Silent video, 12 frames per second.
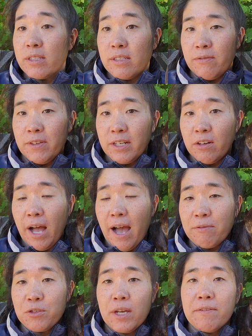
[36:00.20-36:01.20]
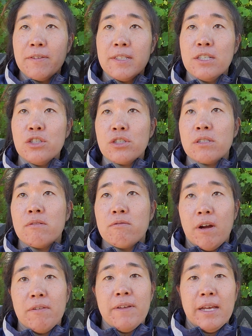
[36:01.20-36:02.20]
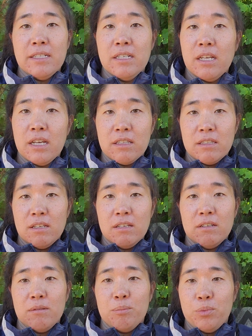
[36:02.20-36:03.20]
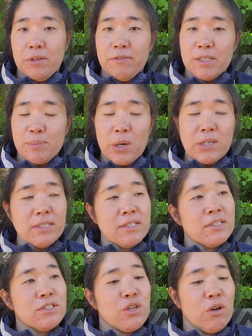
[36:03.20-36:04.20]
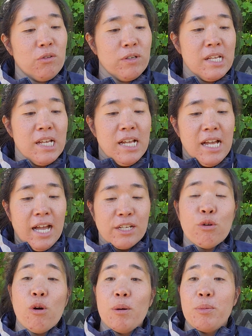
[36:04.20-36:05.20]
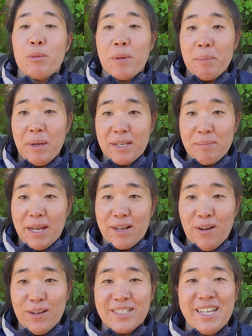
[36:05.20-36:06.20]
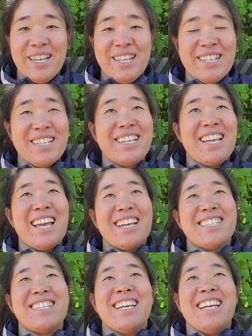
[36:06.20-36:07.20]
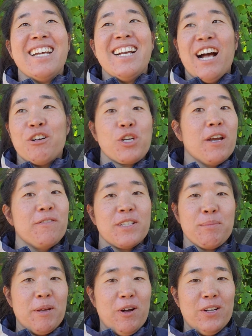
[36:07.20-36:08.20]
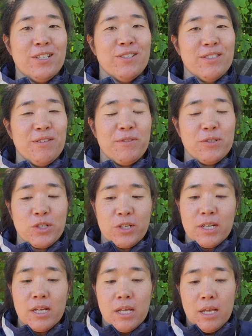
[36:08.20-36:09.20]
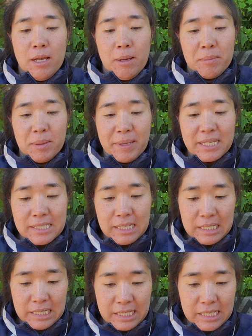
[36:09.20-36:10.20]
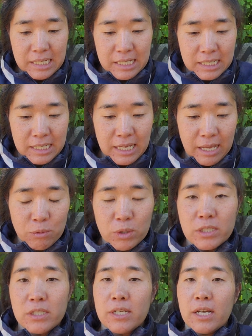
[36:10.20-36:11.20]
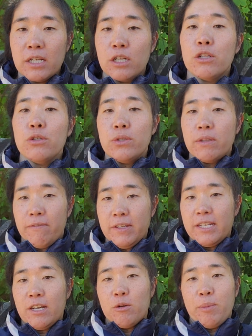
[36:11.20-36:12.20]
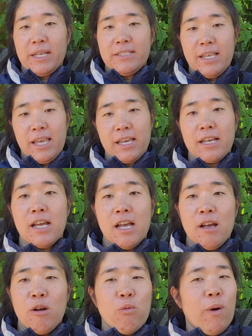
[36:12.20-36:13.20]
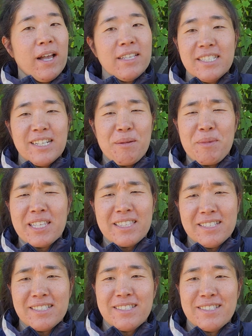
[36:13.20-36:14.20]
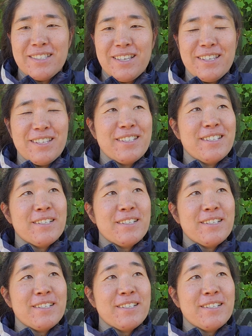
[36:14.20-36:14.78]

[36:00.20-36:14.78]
this video after I finished rough editing the previous parts, so I don't want to put my mic back on and I'll try to fix my audio in the future. But basically, I wanted to conclude the video by saying, why did I make this? Like,